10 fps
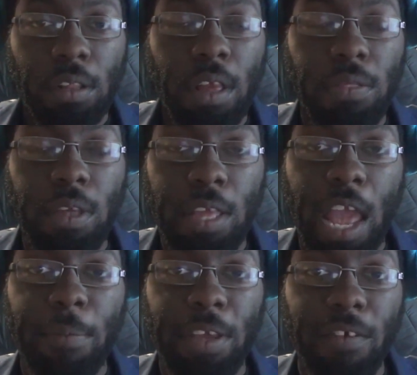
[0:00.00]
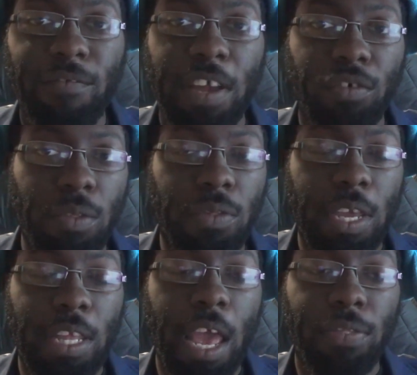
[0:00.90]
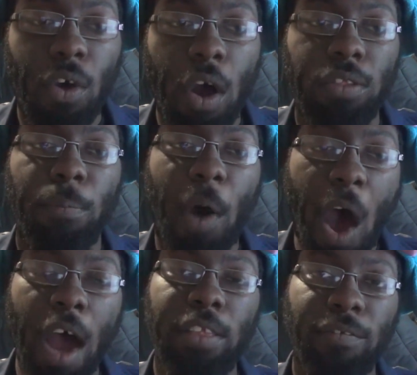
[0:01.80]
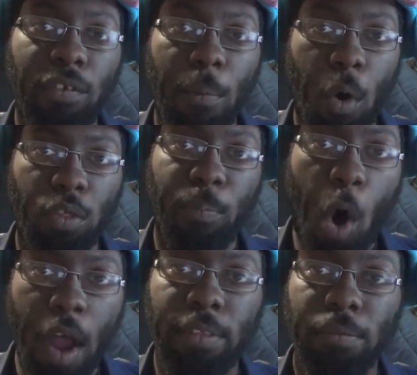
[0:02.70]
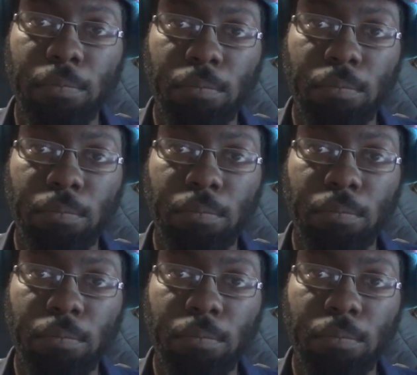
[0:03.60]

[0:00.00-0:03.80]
let's say the anime convention scene has gone to pot for the most part.